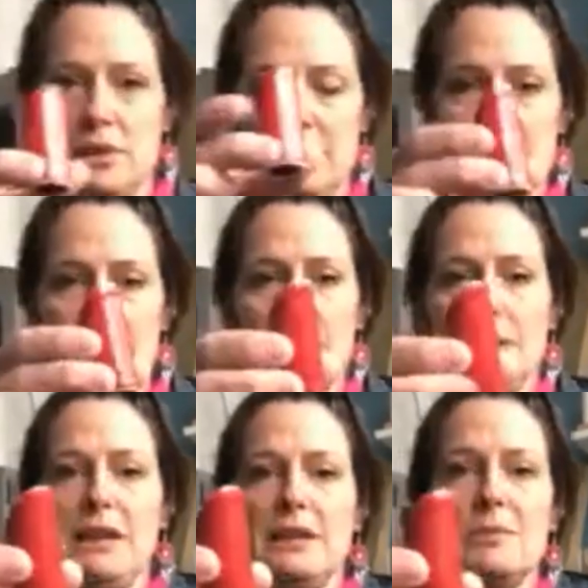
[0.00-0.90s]
it's a little
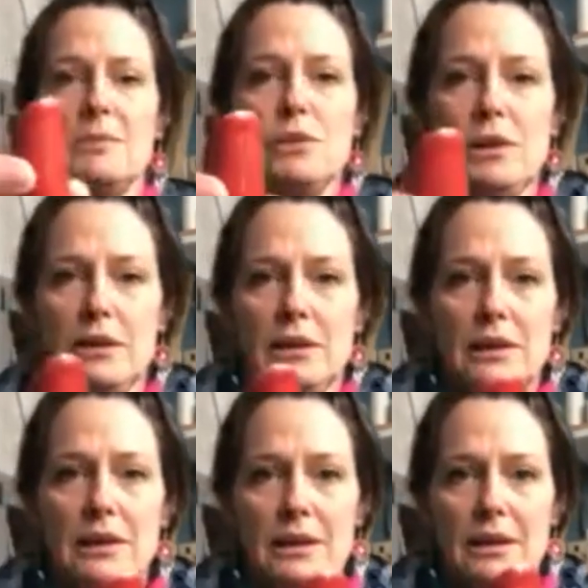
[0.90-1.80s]
bit smaller
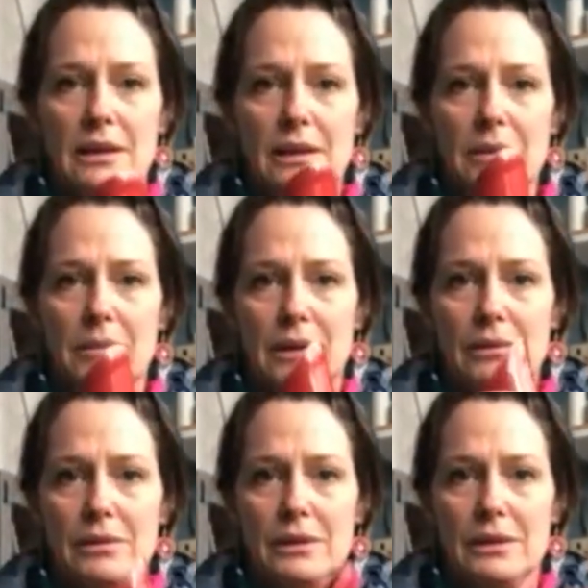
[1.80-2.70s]
than the
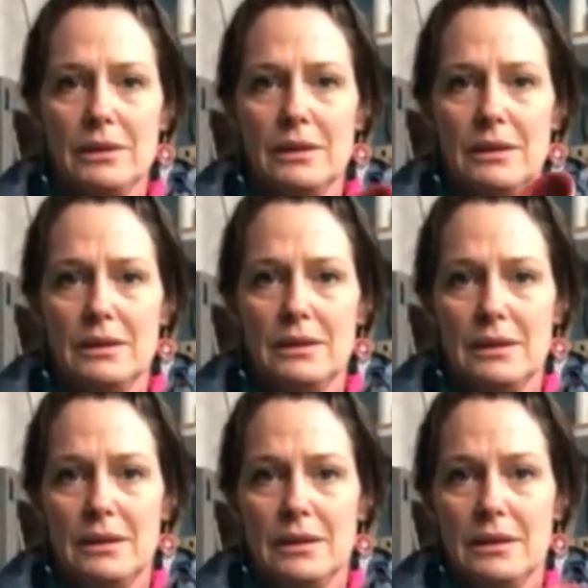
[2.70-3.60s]
moulds.
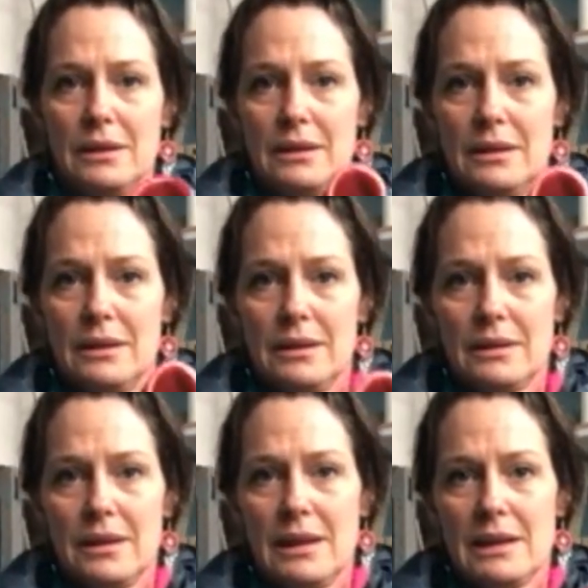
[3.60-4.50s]

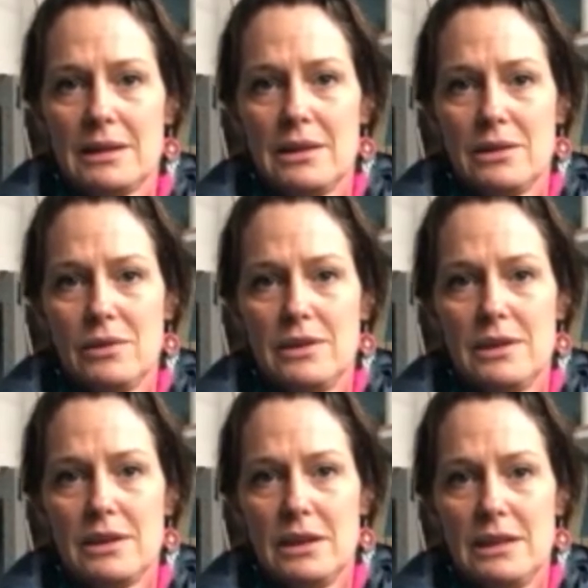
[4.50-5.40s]
So that's the sort of
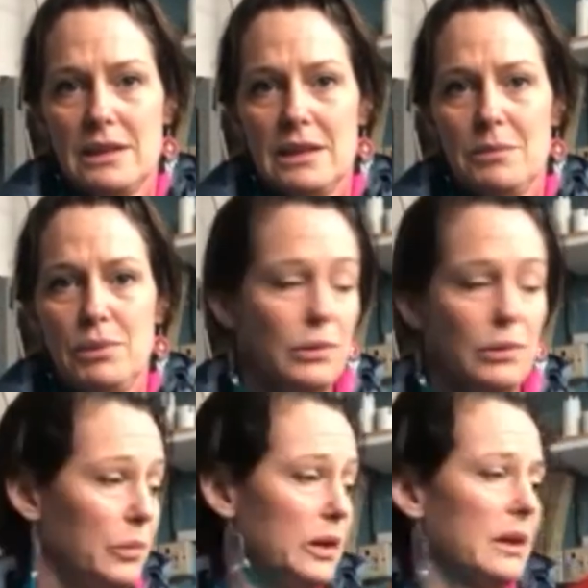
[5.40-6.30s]
size that the
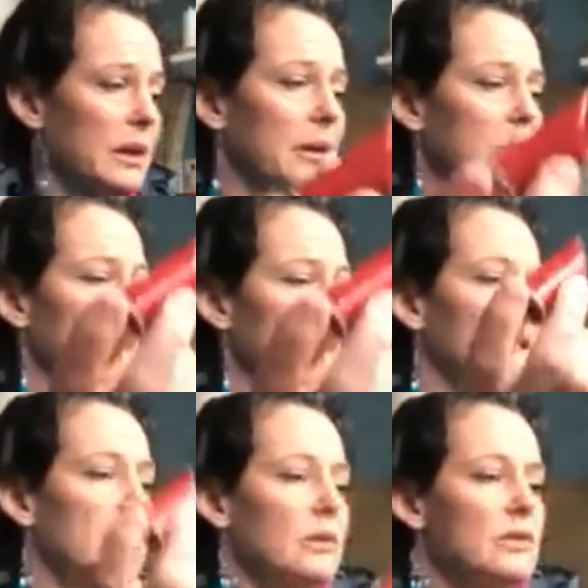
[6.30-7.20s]
pawn would come up,
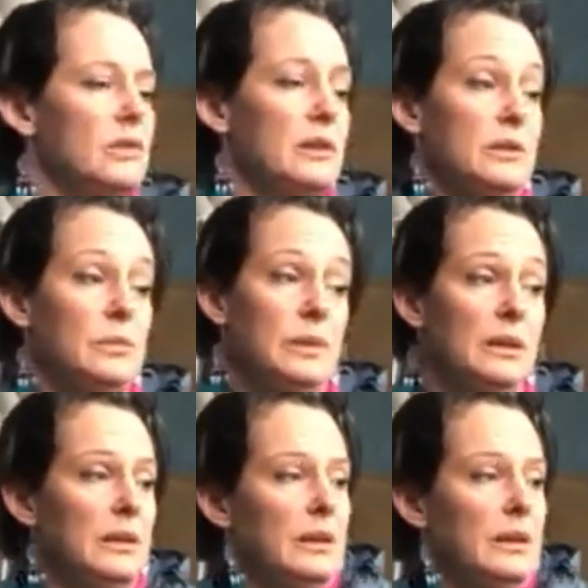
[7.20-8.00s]
in contrast with